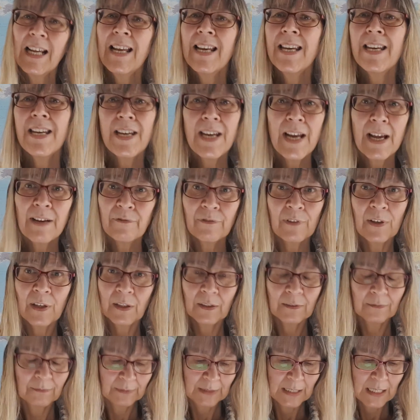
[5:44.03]
Never
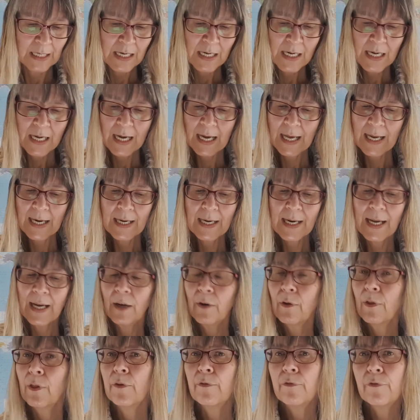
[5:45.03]

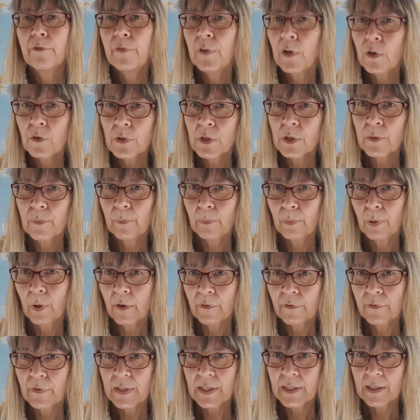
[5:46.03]
allow the false
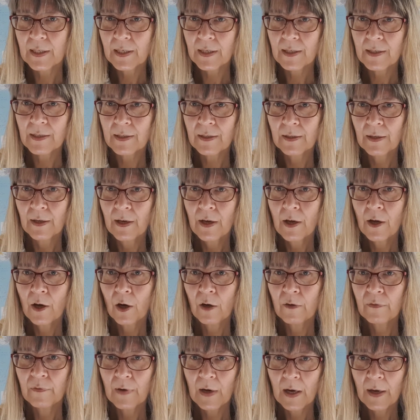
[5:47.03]
prophecies
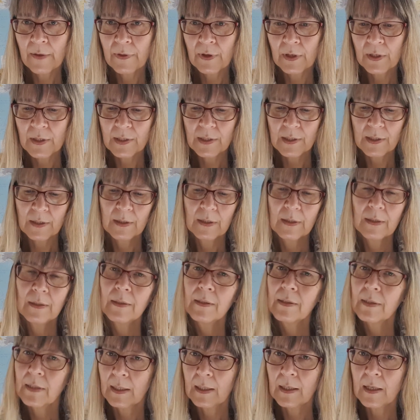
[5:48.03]
of others
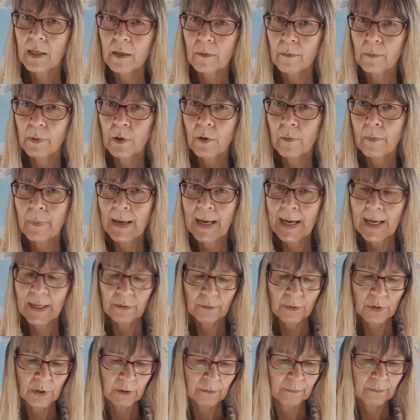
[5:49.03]
to keep you
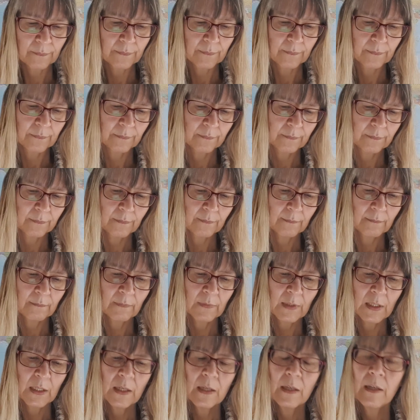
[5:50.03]
bound.
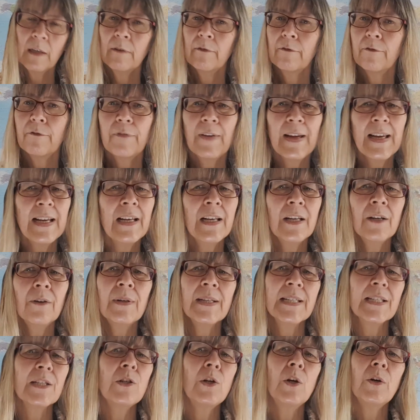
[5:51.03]
Failure
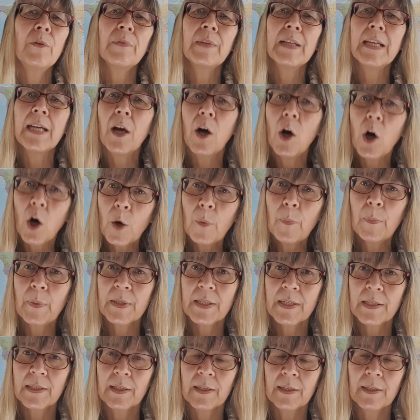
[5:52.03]
is not the
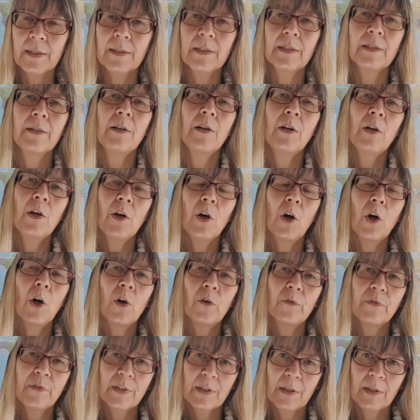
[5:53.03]
opposite
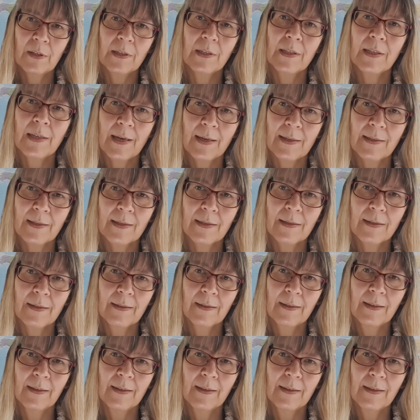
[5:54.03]
of success.